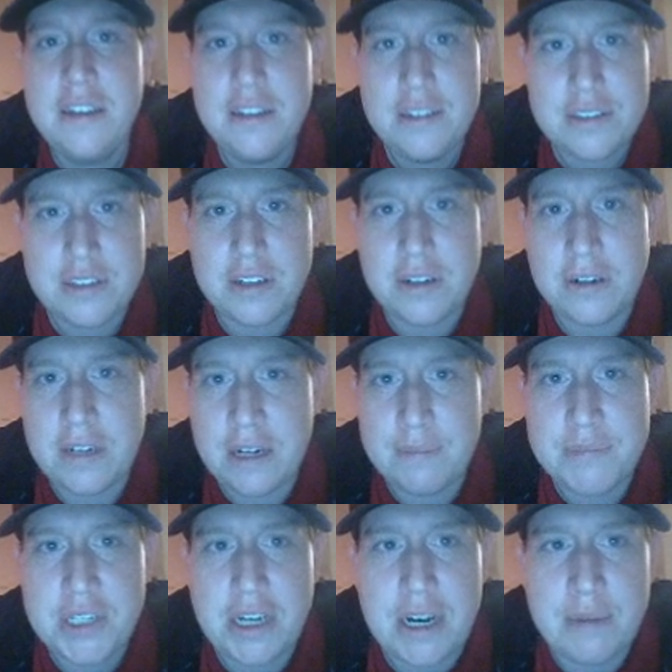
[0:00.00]
So
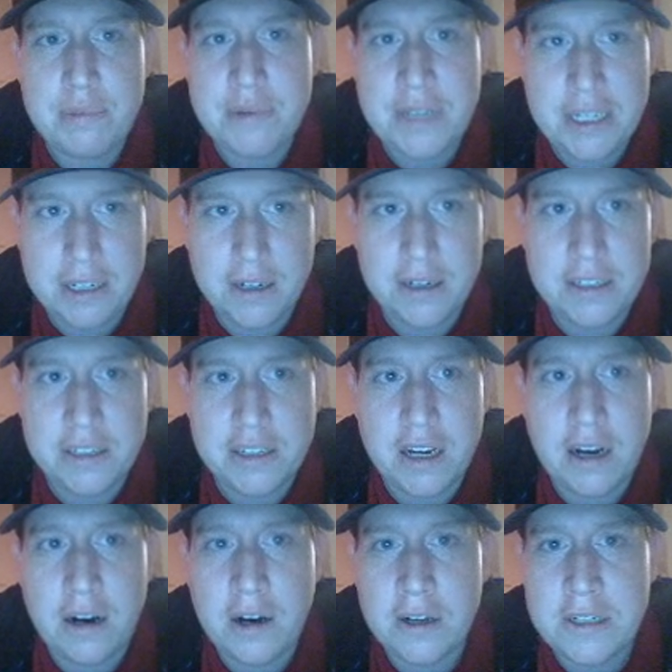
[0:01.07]
up top here you got
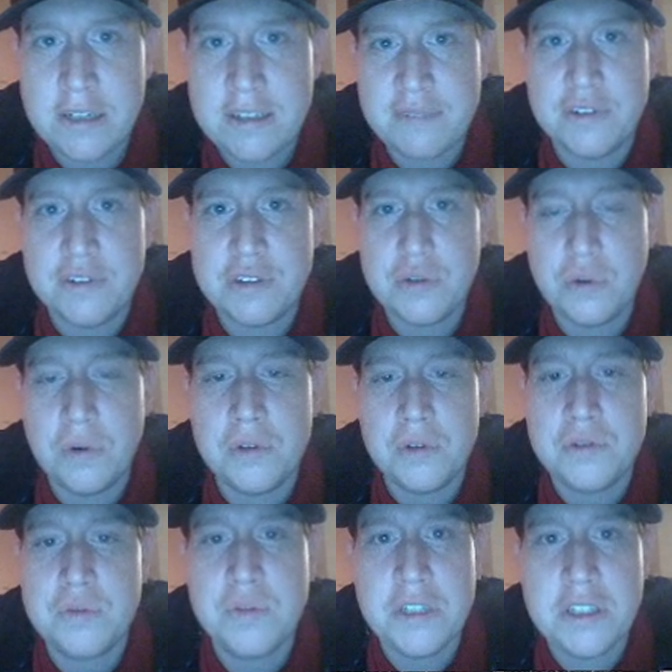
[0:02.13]
all your different
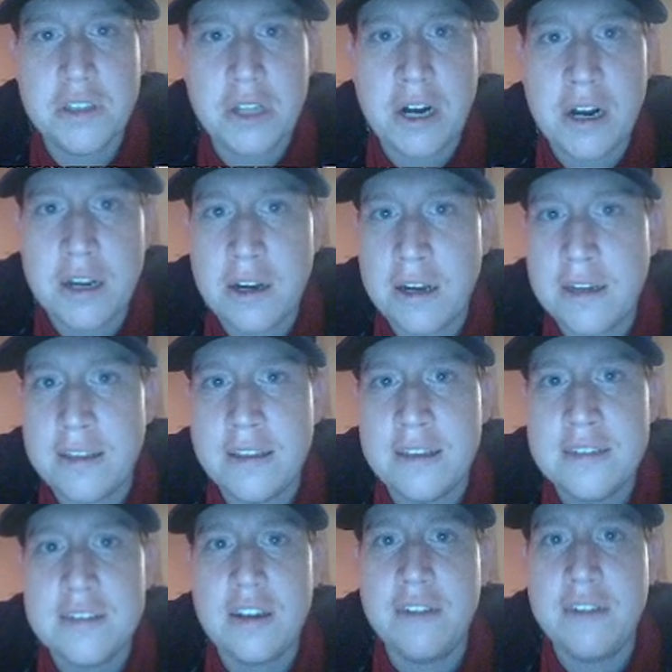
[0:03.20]
tools when you log onto
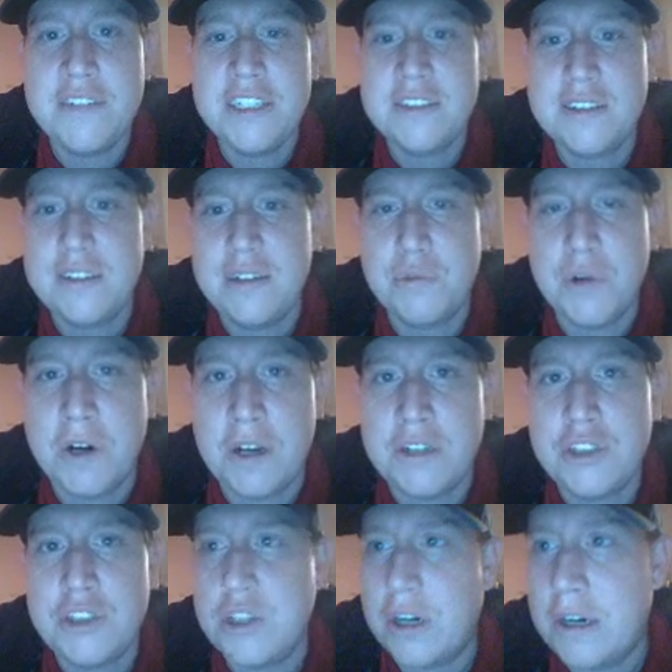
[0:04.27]
this. Obviously we're on
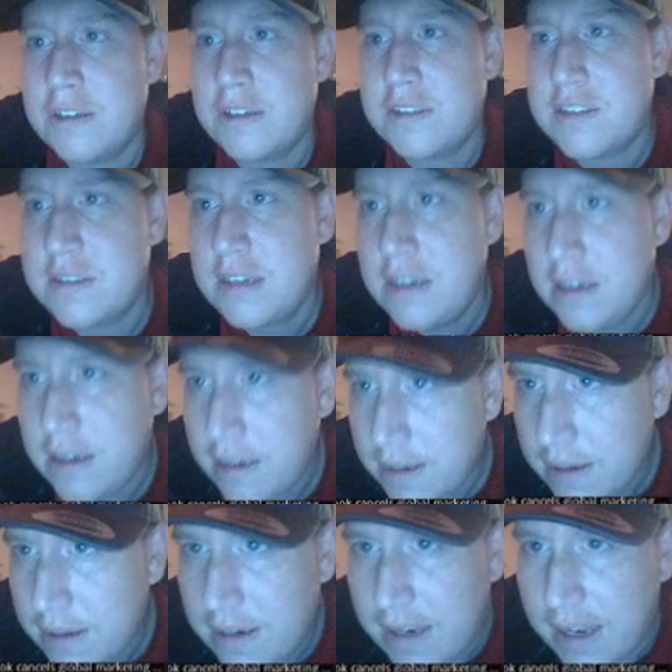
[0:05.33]
charts,
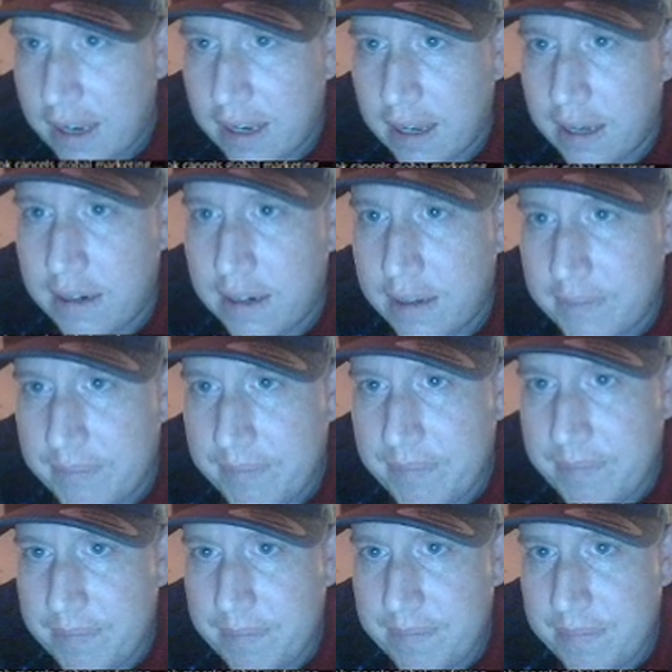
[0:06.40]
and
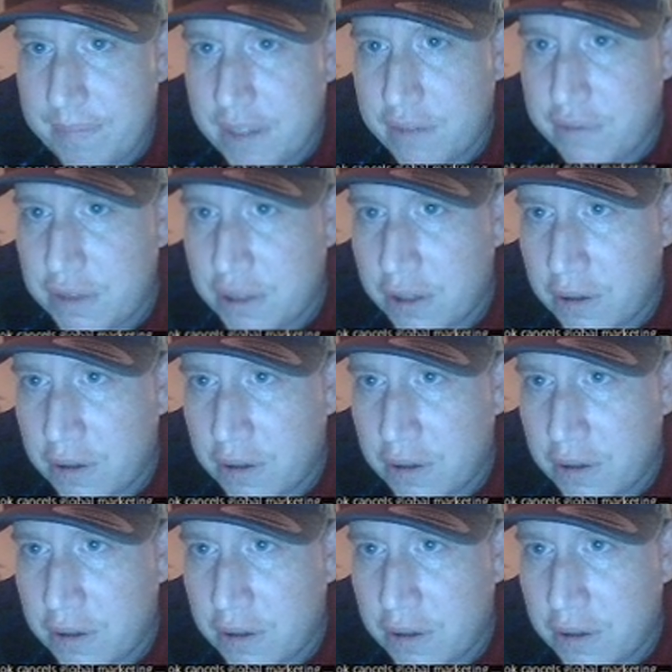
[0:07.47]
if you go